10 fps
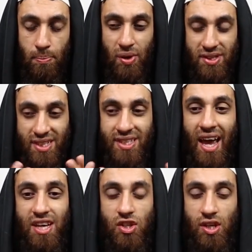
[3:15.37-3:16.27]

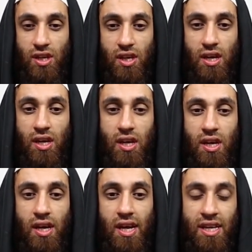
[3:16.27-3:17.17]
presentation
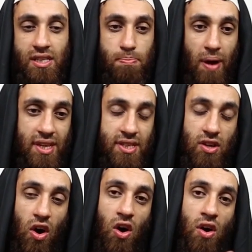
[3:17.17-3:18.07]
is
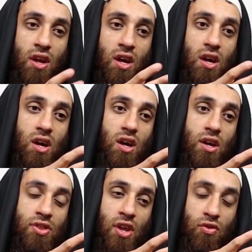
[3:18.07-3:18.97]
based on
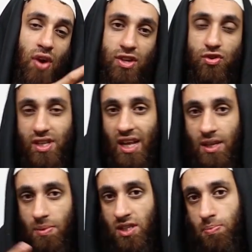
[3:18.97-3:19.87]
the rhetoric
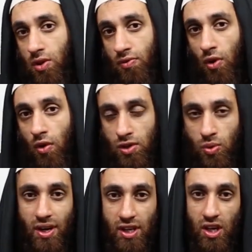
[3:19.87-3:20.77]
that they've been spewing for over
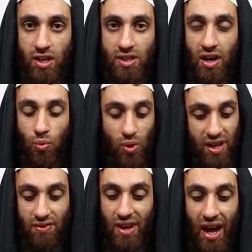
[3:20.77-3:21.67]
20 years, and
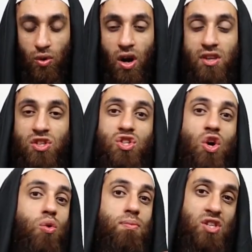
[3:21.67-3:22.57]
we've now got
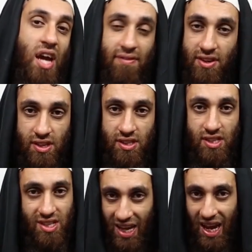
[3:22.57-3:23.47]
so much
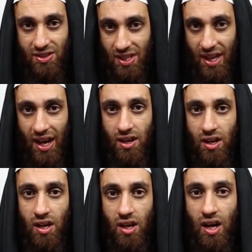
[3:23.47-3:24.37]
evidences to counter that.
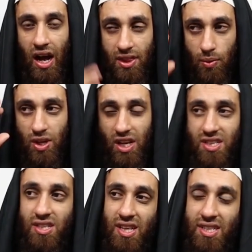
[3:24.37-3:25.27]
And then when you
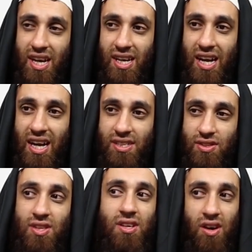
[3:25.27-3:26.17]
listen to their
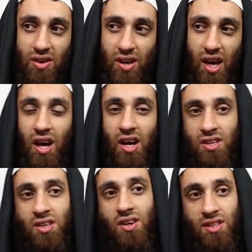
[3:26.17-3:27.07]
technicalities, you think, okay, I
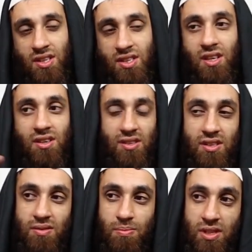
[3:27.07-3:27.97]
could tie this in because
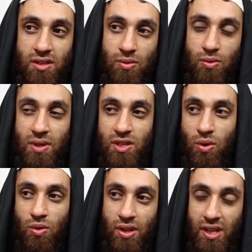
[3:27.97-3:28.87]
he's
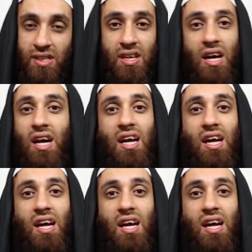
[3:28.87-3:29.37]
misquoted this.